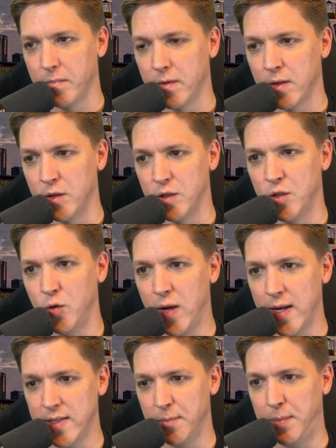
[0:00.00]
There's two
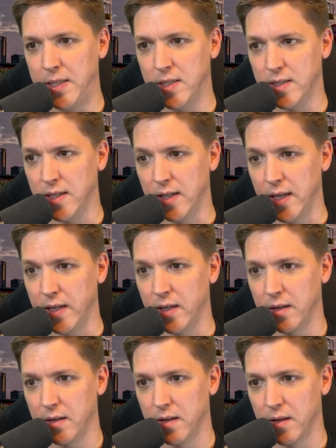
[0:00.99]
kinds of pizzas I
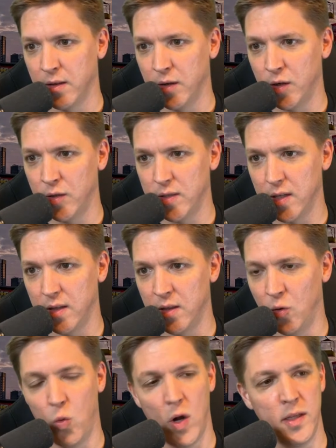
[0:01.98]
like. There's
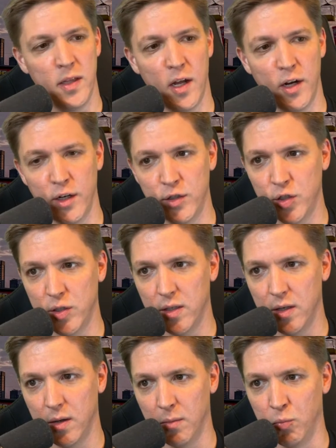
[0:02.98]
the one large
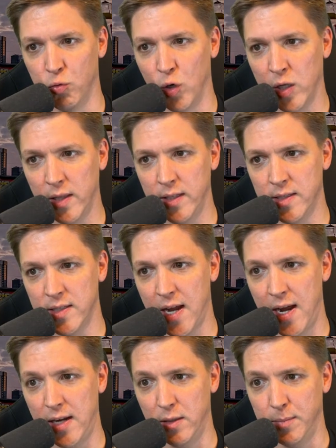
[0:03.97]
Brooklyn
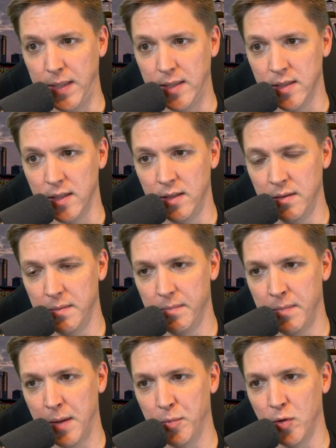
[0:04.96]
style pizza,
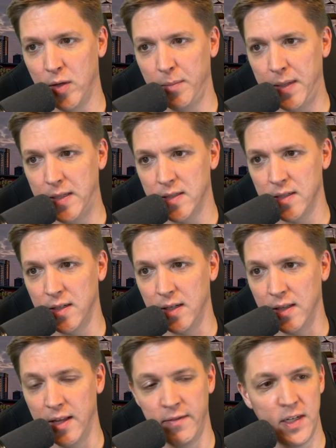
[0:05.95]
pepperoni pizza,
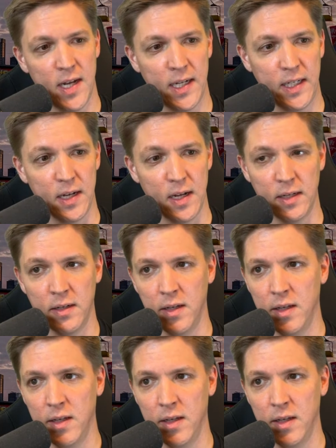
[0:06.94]
$11.99.